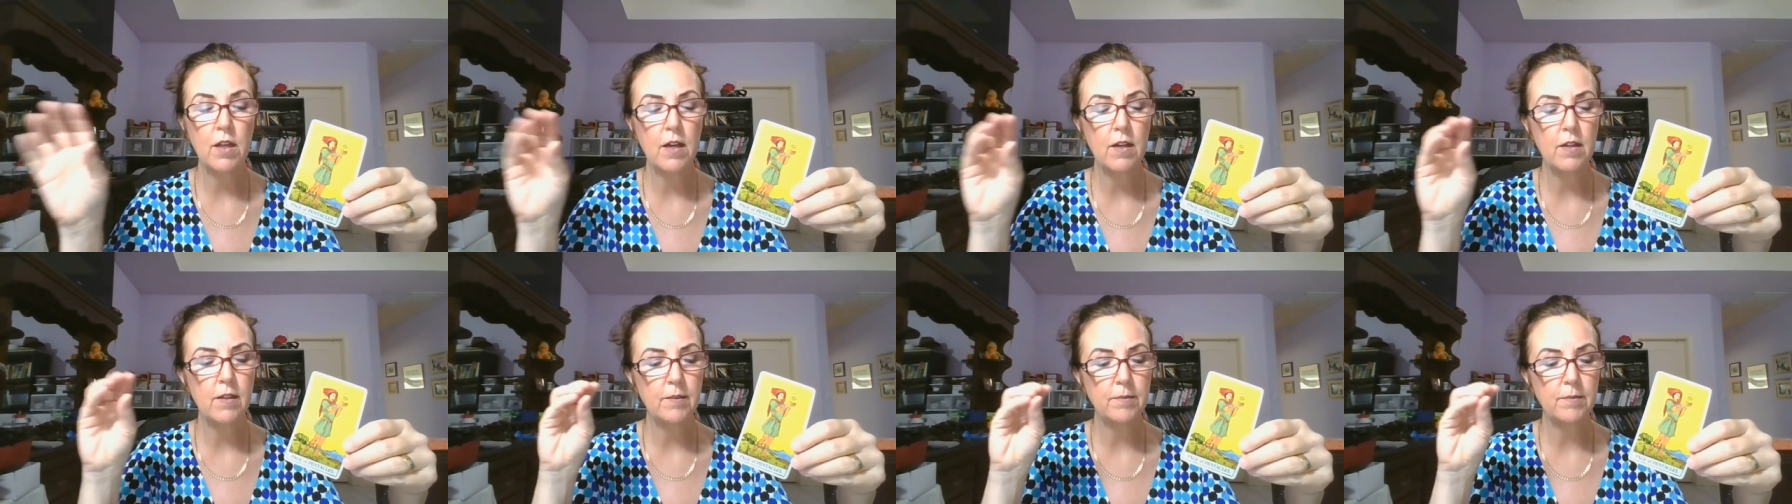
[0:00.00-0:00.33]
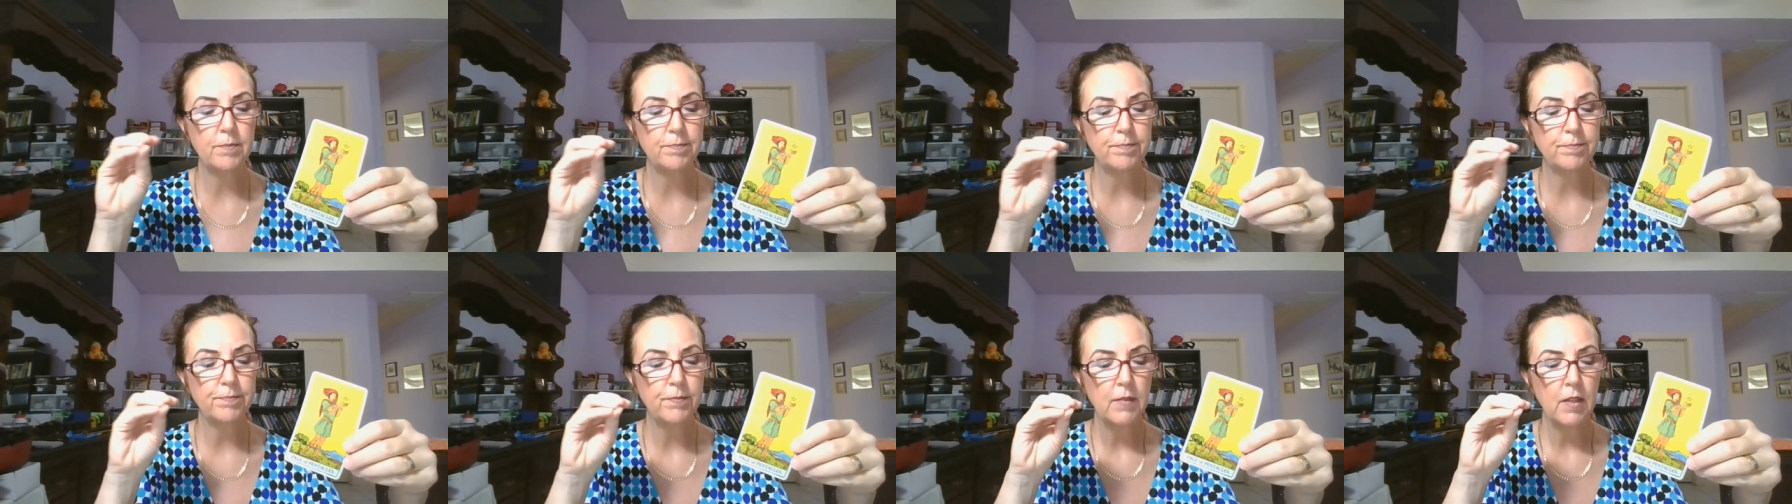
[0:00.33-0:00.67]

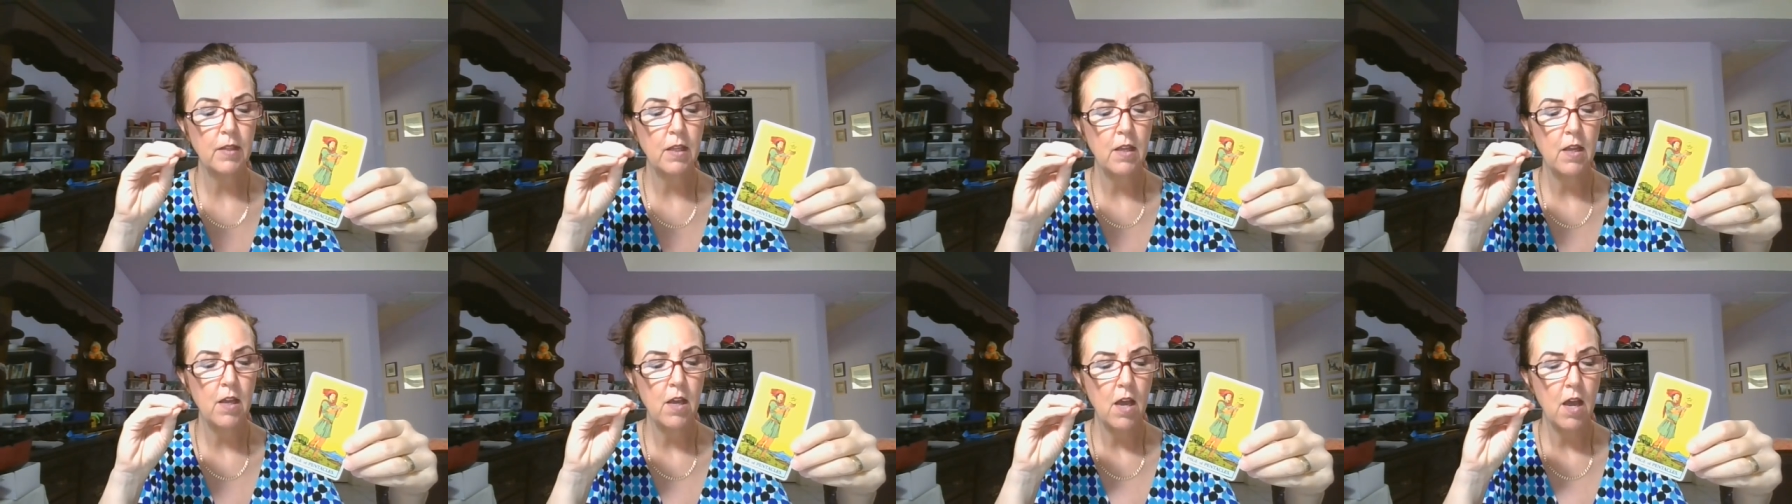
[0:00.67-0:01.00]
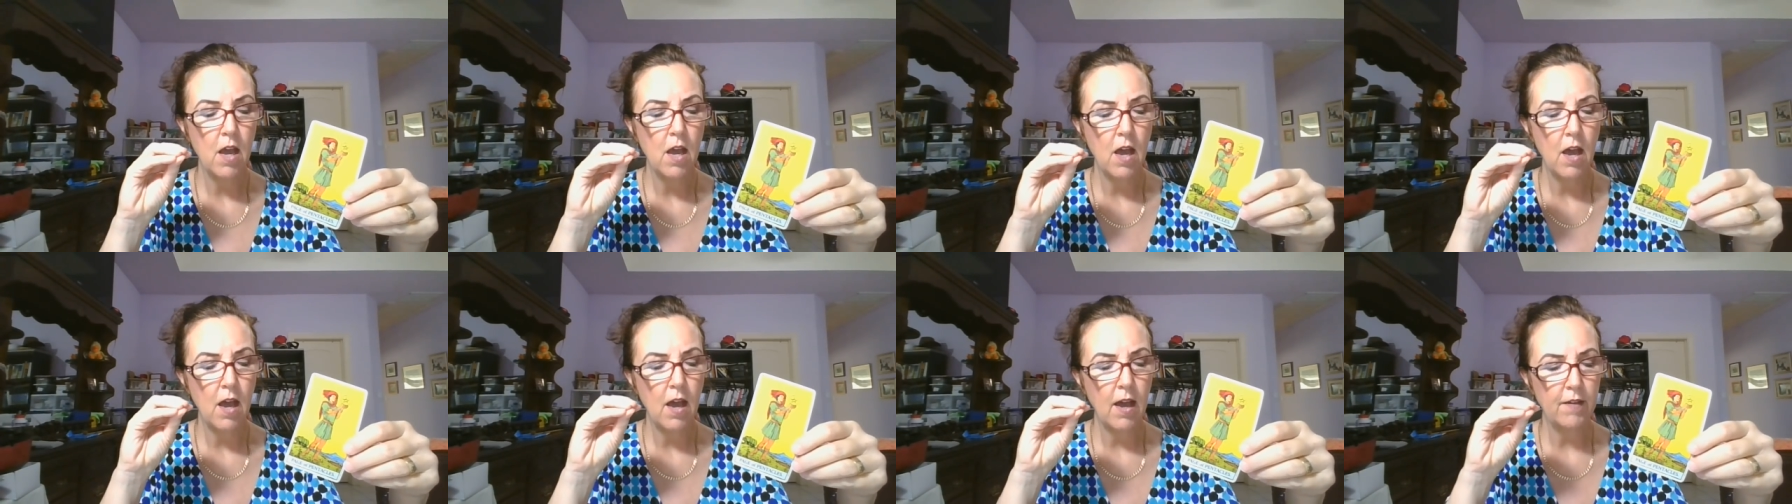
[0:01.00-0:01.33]
Um,
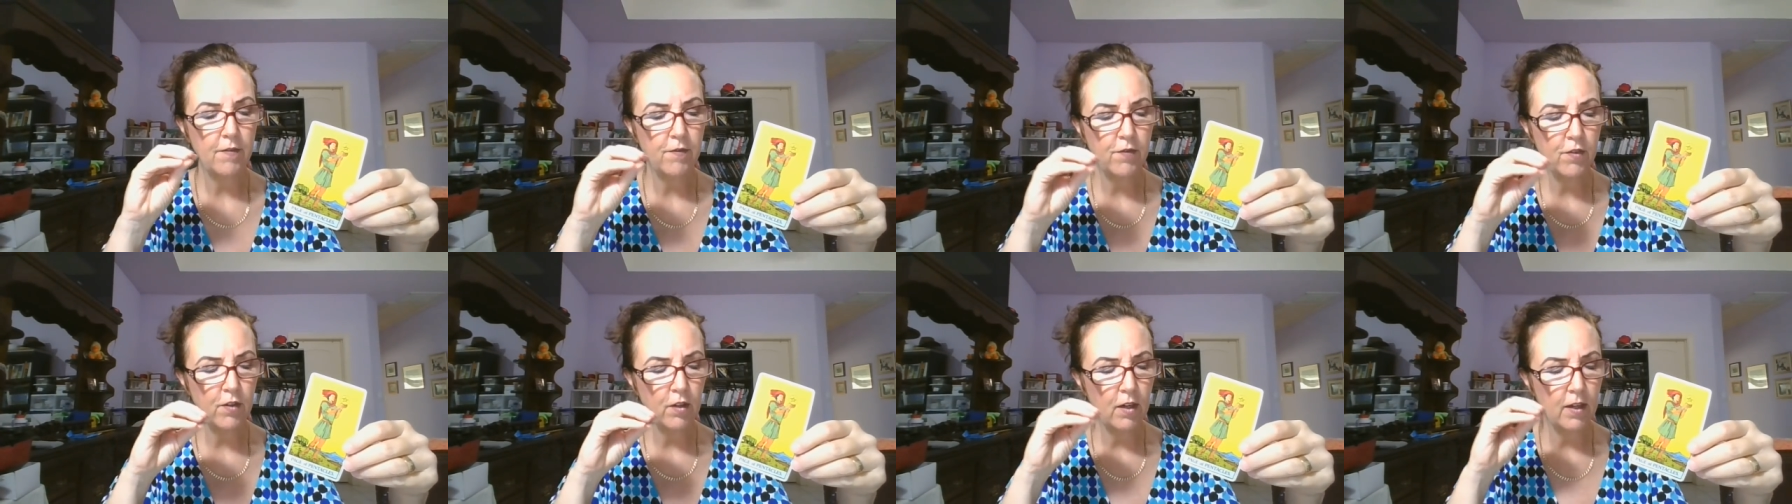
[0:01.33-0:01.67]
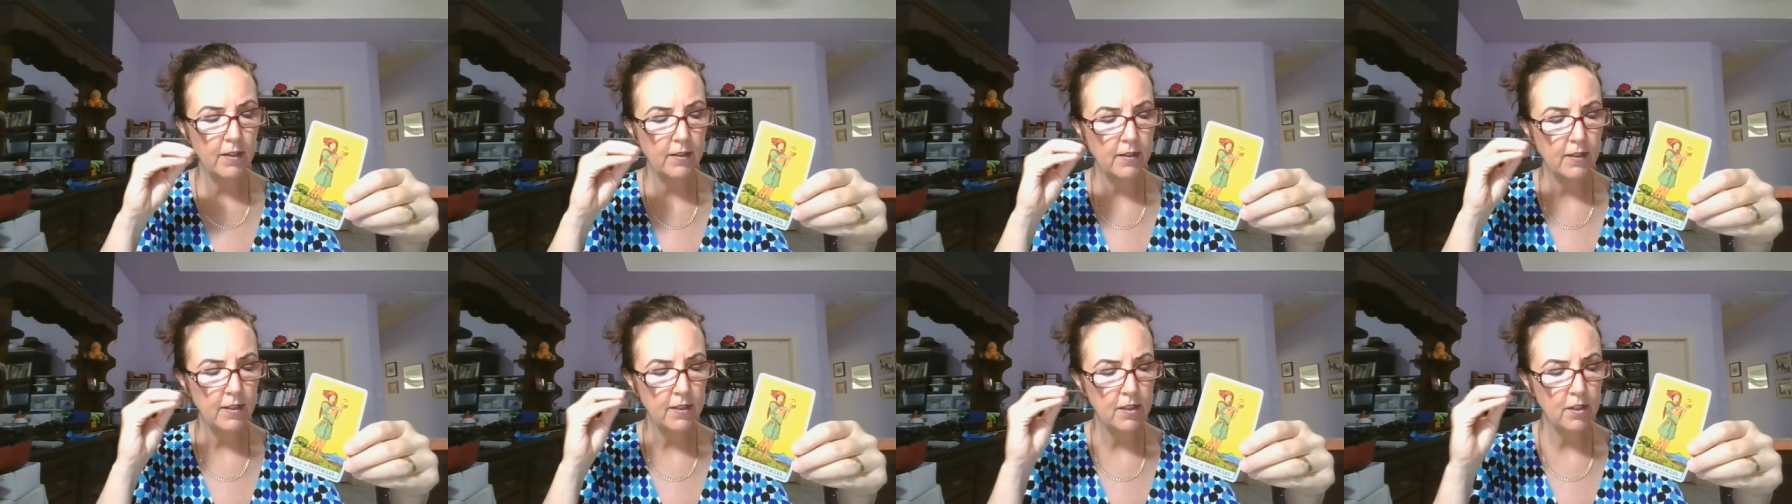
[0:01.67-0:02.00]
I feel
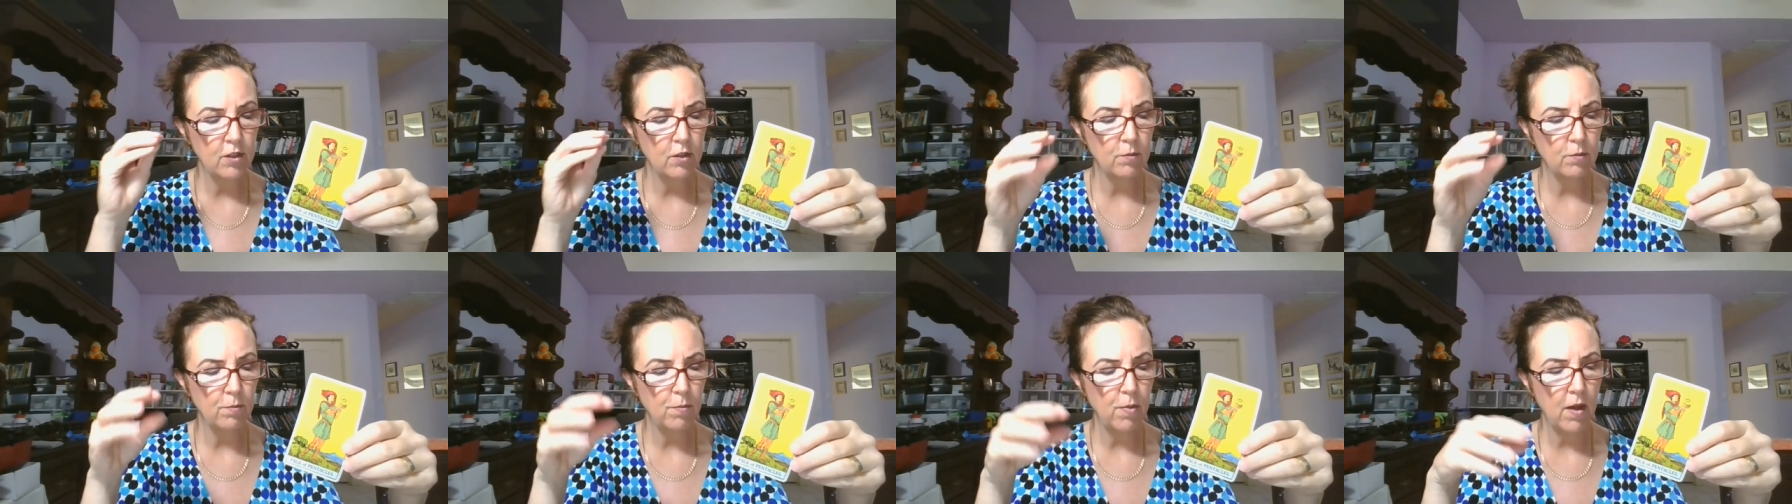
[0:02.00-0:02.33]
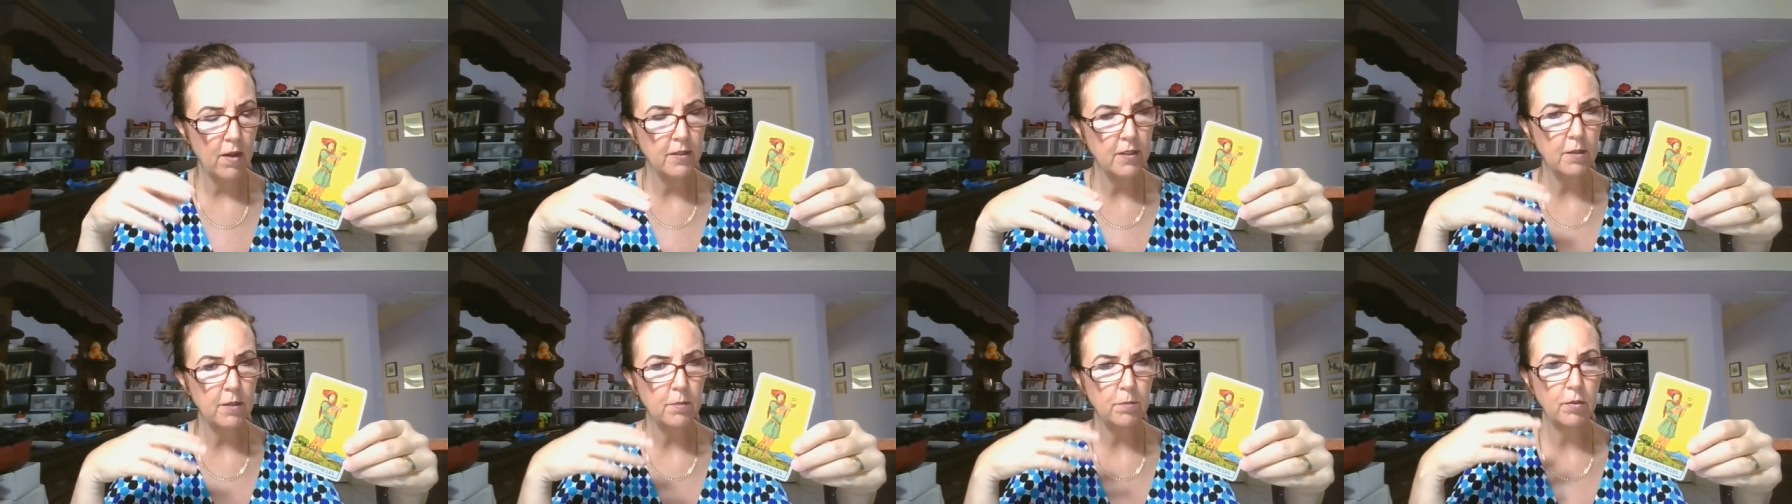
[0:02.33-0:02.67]
like this could
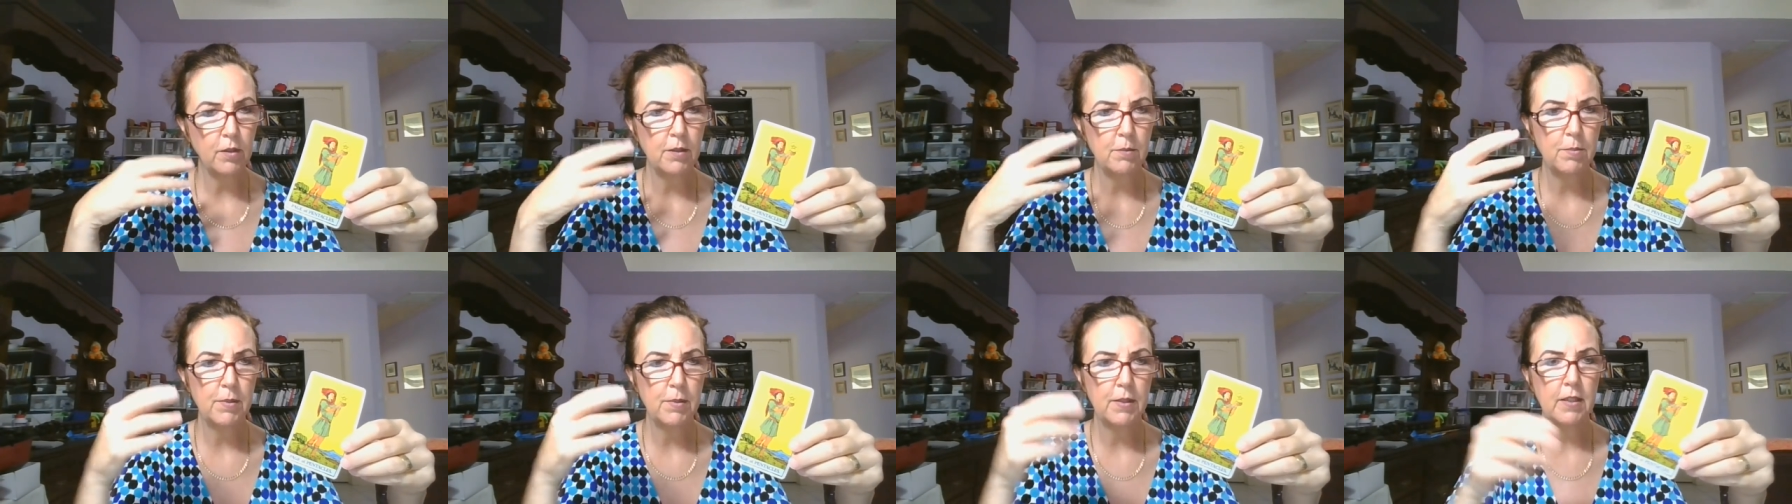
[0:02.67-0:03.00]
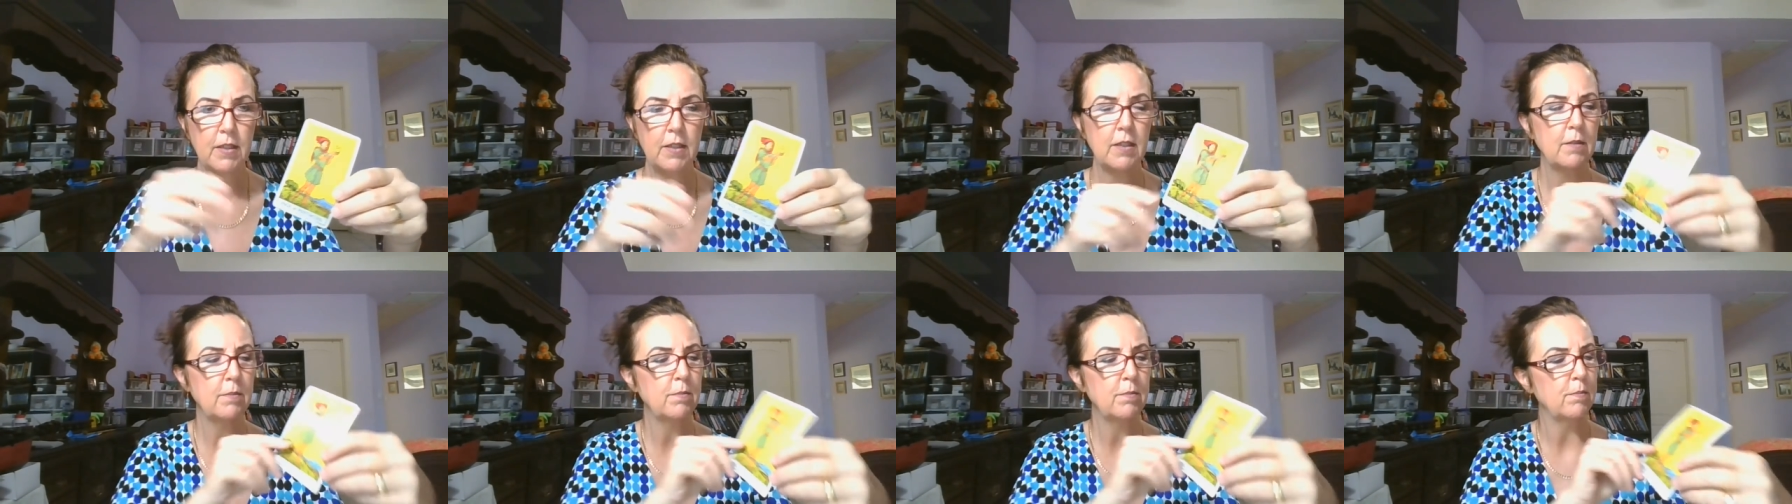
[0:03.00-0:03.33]
possibly
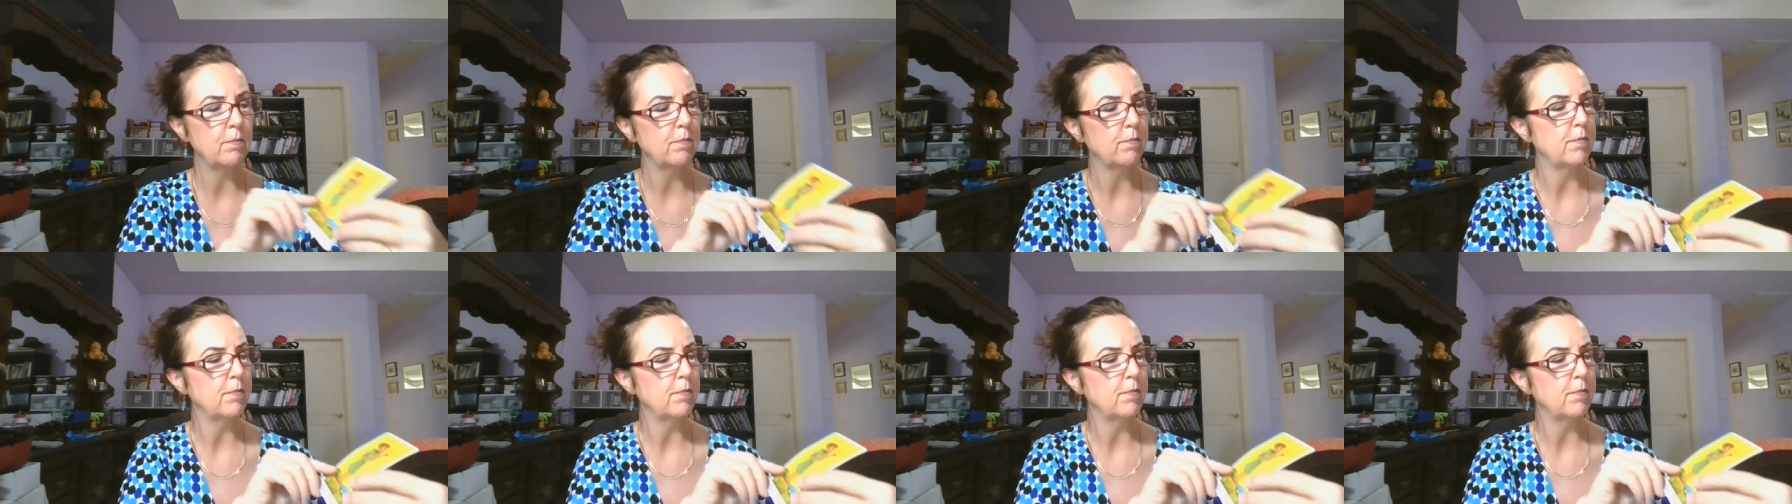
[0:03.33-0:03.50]
be.